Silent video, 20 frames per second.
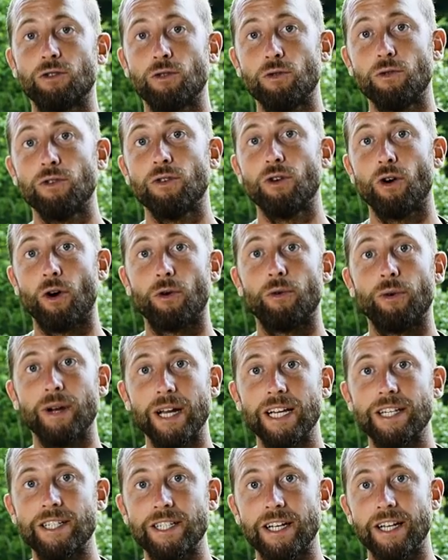to your
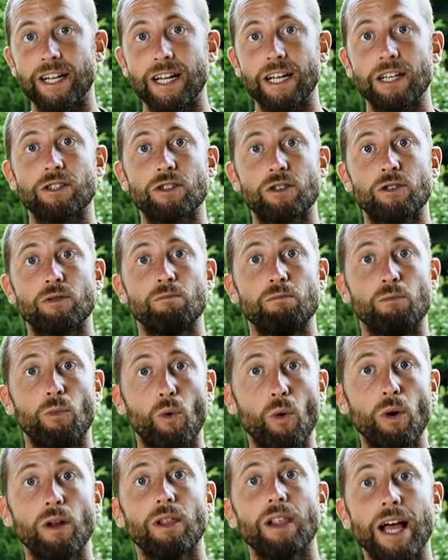region is
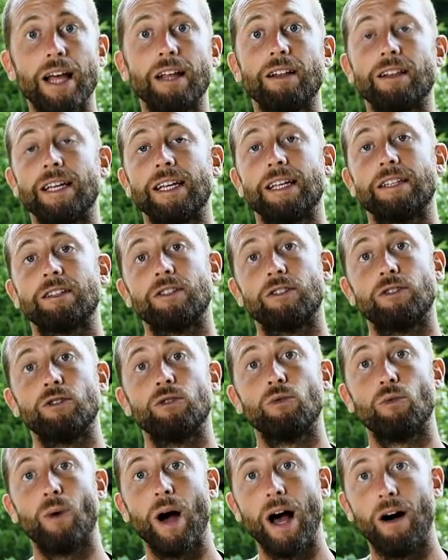more likely to
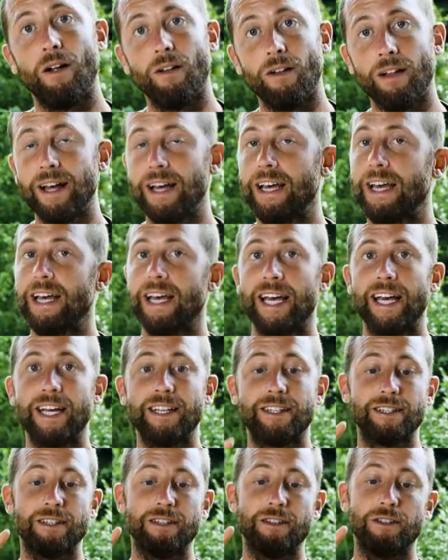do well.
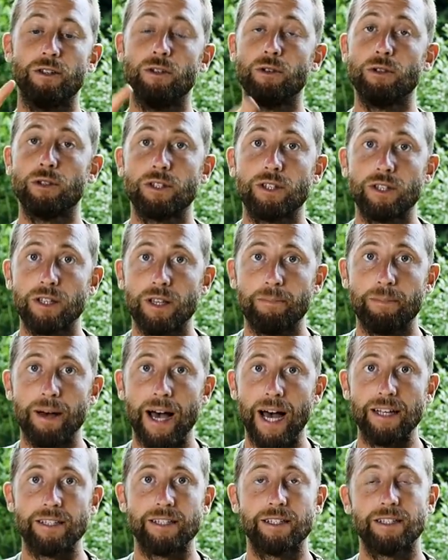It's used to the
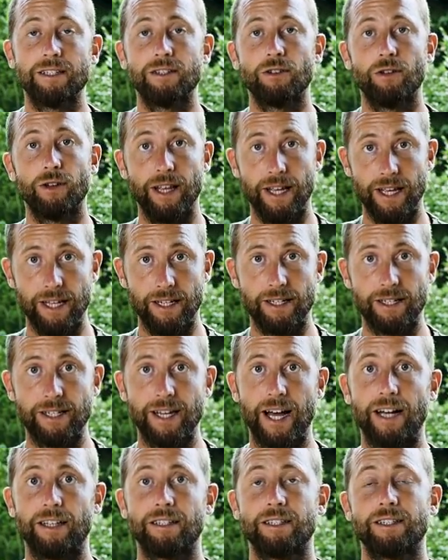pests or the
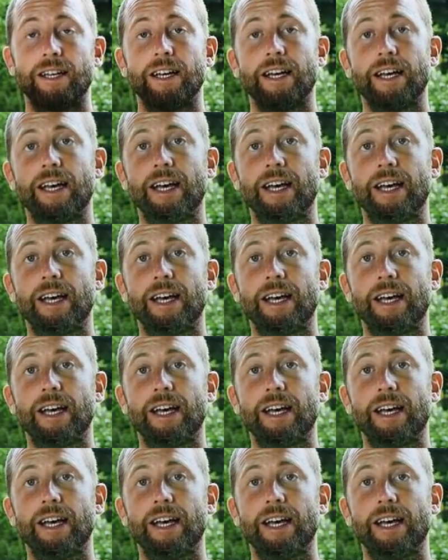insects.